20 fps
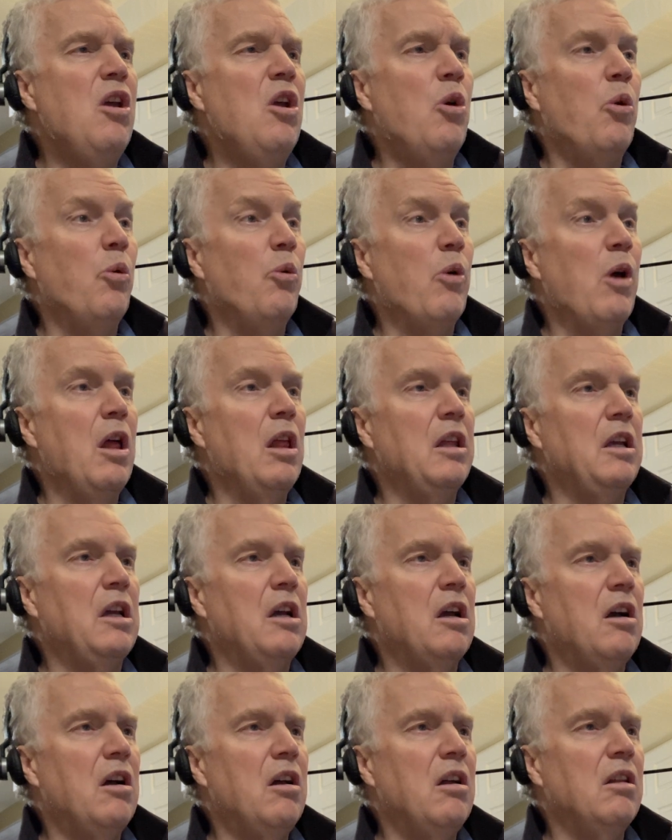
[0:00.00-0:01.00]
Raleigh
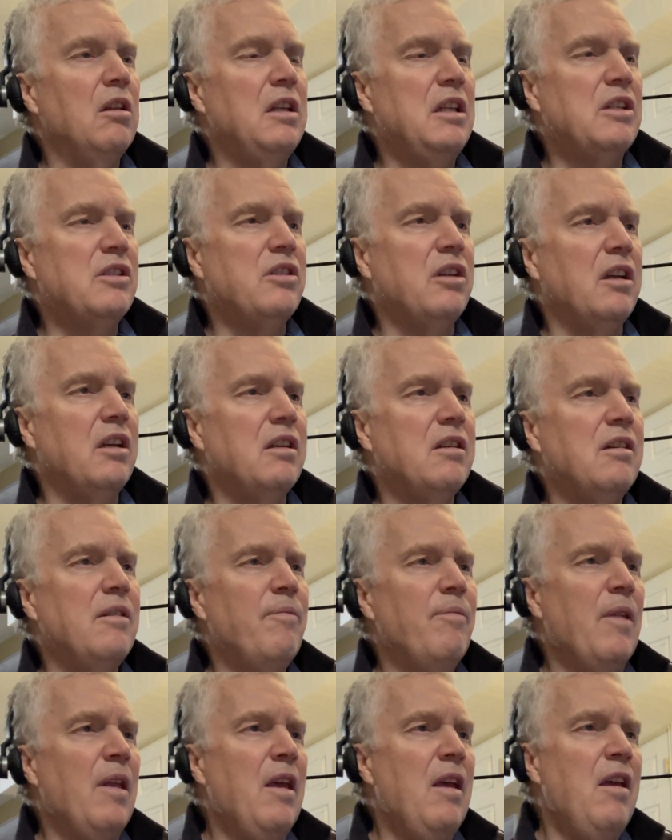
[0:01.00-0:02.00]
Call incident.
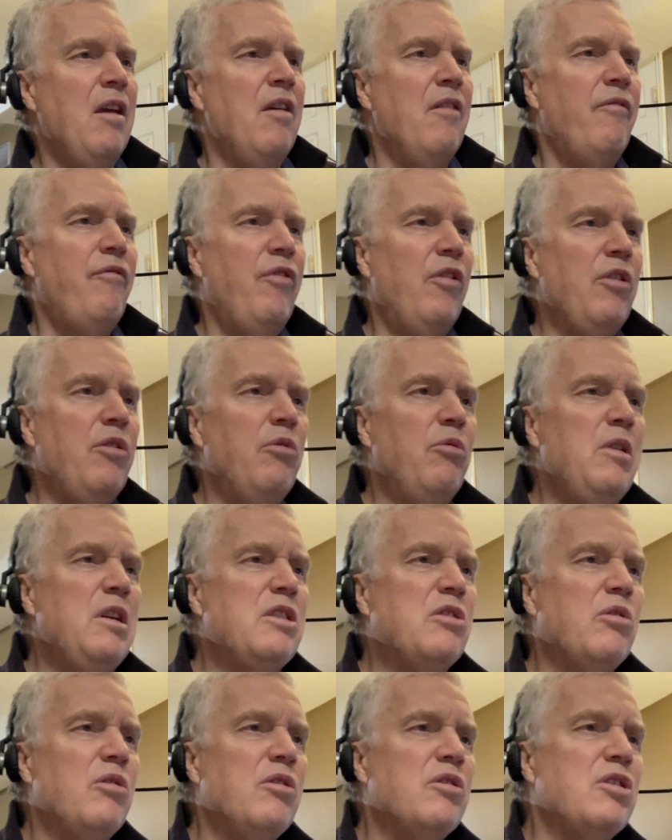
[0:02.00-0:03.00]
Further
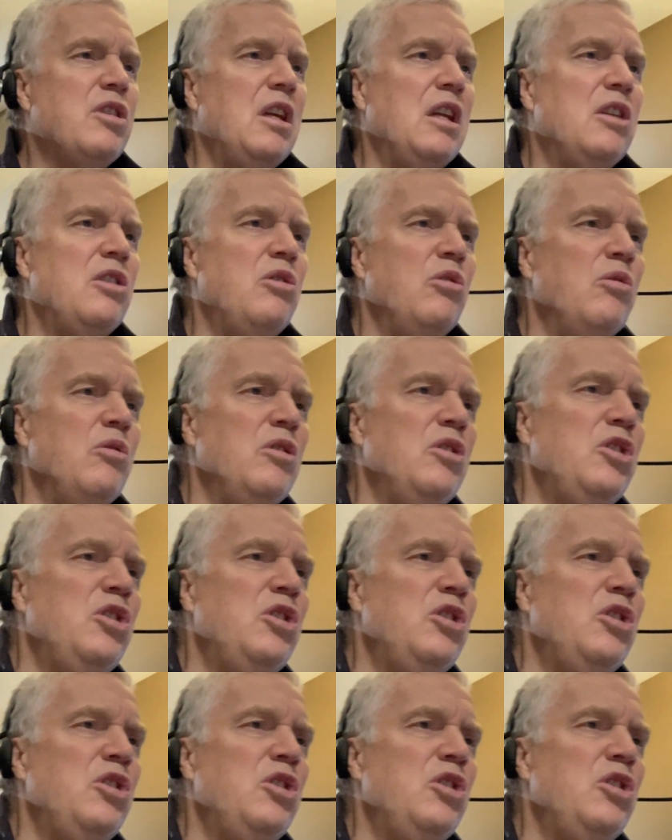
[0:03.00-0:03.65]
research into